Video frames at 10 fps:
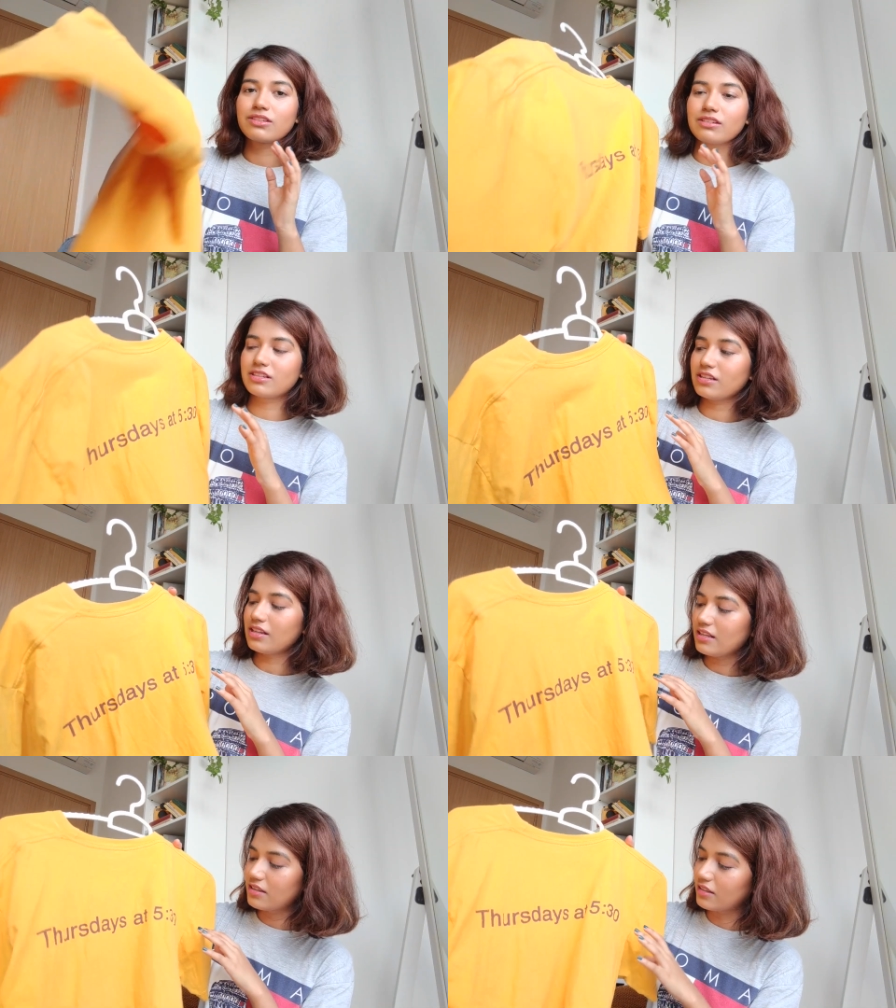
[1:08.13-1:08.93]
So it just
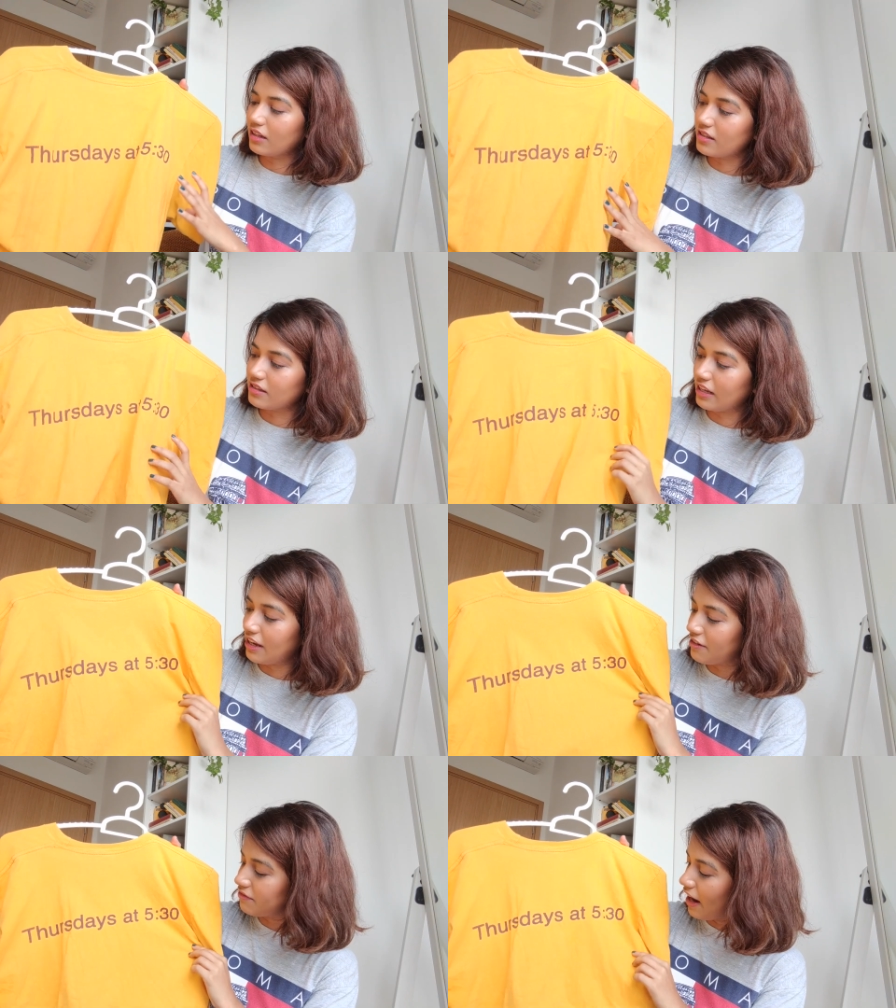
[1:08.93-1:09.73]
says
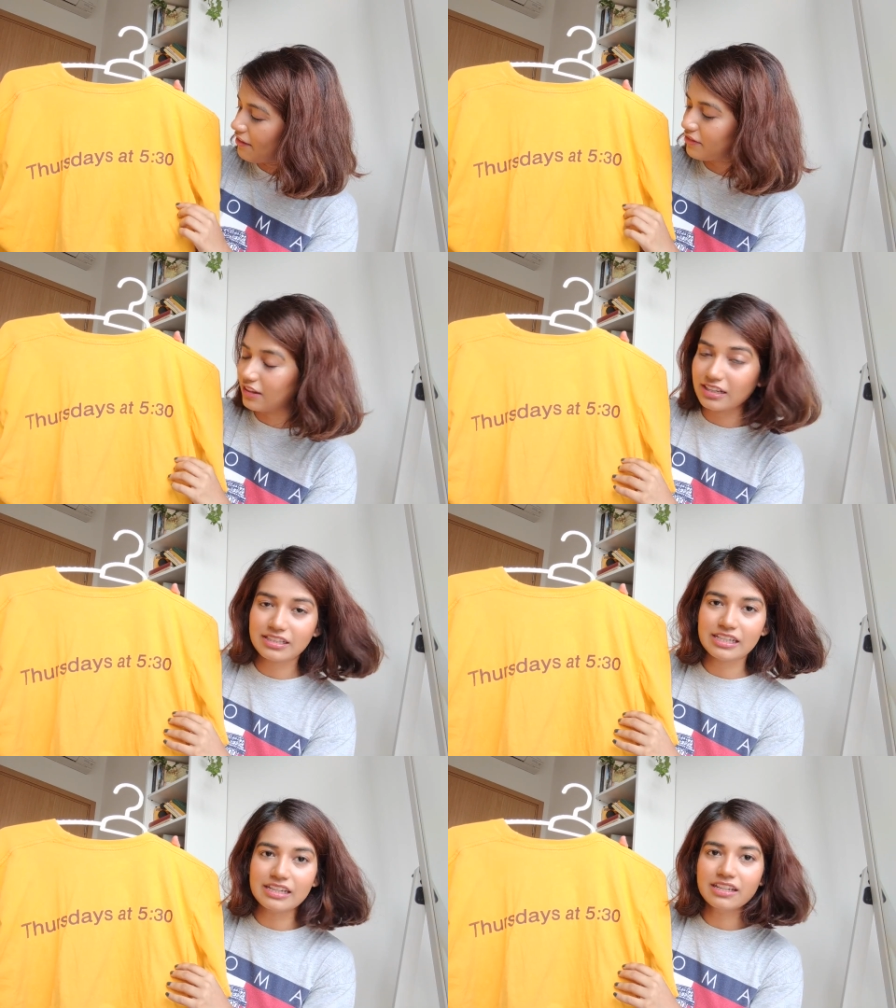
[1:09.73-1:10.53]
Thursday
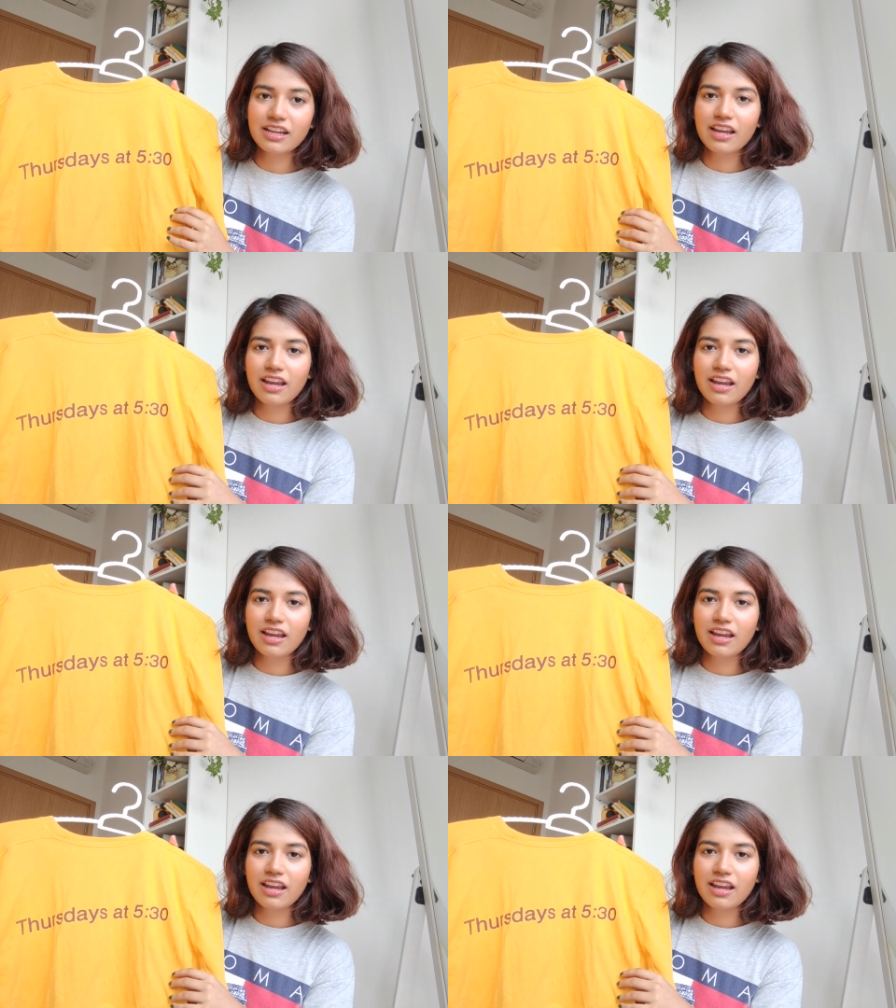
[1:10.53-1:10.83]
5:30.